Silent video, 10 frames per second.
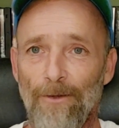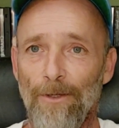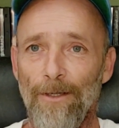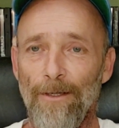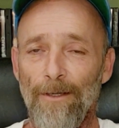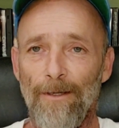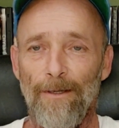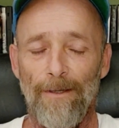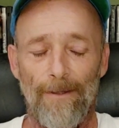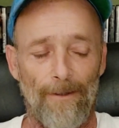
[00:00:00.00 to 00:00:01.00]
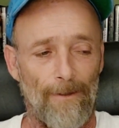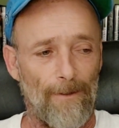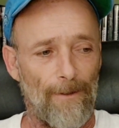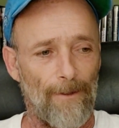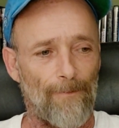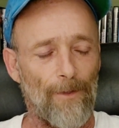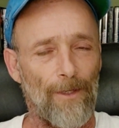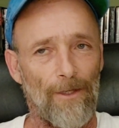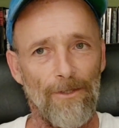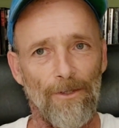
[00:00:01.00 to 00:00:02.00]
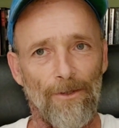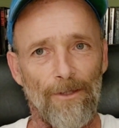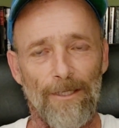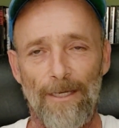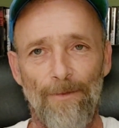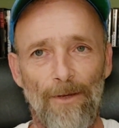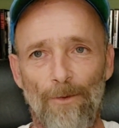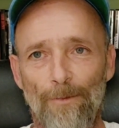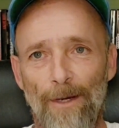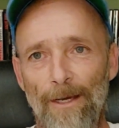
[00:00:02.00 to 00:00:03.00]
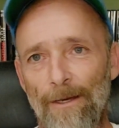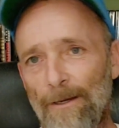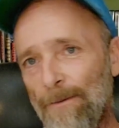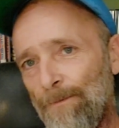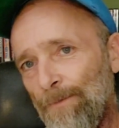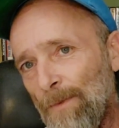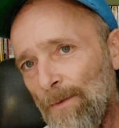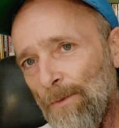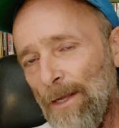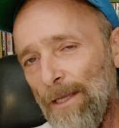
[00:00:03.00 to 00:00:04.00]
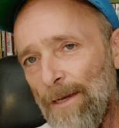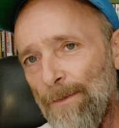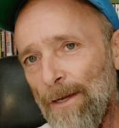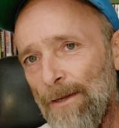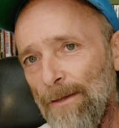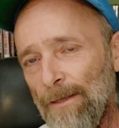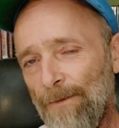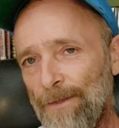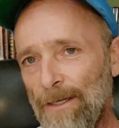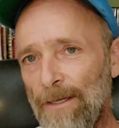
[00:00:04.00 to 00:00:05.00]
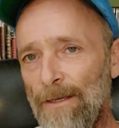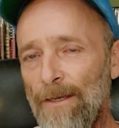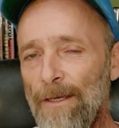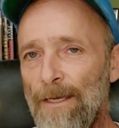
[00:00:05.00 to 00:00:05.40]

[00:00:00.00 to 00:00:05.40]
no good. And also the same thing with my when I lay on my left side.